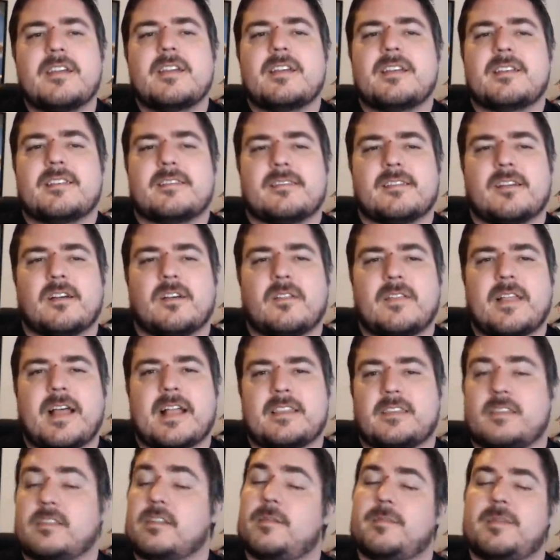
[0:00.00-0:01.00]
So
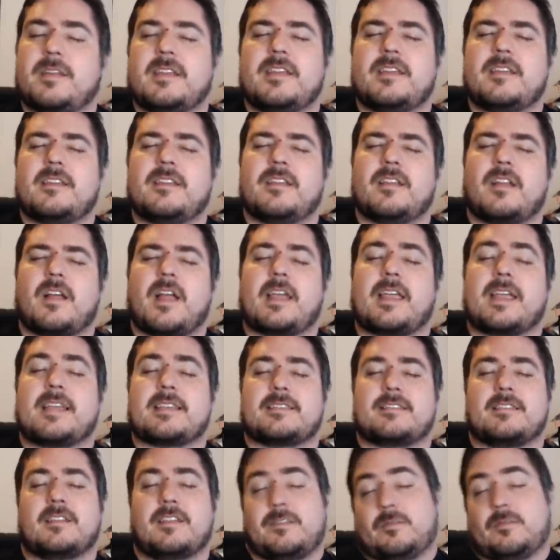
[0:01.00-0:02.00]
that's going to be, I guess
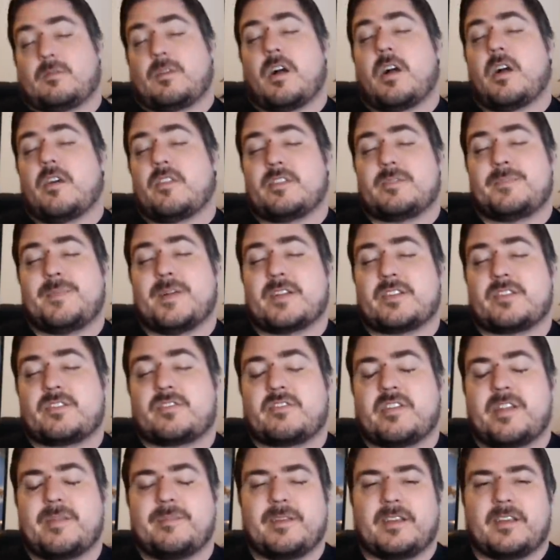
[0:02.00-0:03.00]
that's where all the special
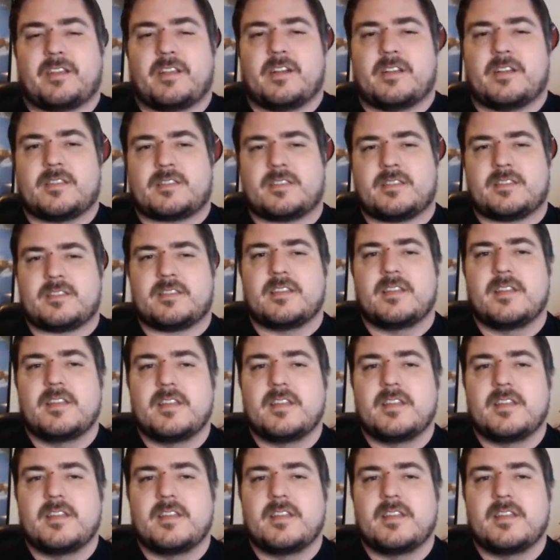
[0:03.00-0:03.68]
treatment goes because